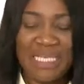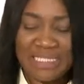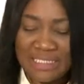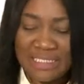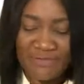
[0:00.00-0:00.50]

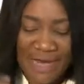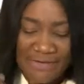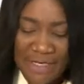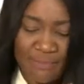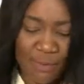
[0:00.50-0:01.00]
It is
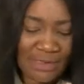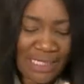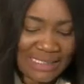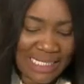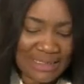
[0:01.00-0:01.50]
very
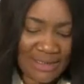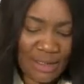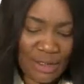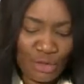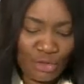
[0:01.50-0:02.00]
important
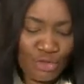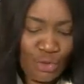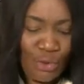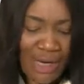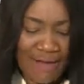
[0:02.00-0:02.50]
that
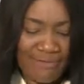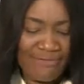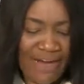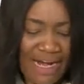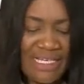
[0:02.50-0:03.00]
you
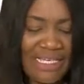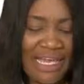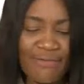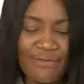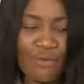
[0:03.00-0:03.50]
are very
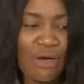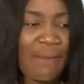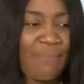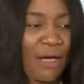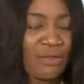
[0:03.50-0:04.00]
careful
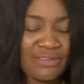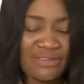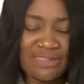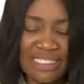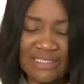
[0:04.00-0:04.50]
about the
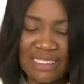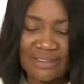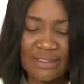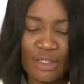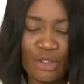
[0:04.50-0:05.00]
things
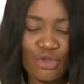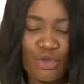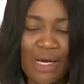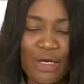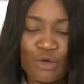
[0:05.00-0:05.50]
that
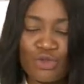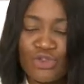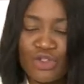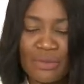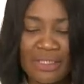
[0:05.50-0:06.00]
you are
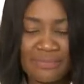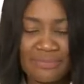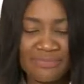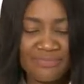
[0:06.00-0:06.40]
consuming,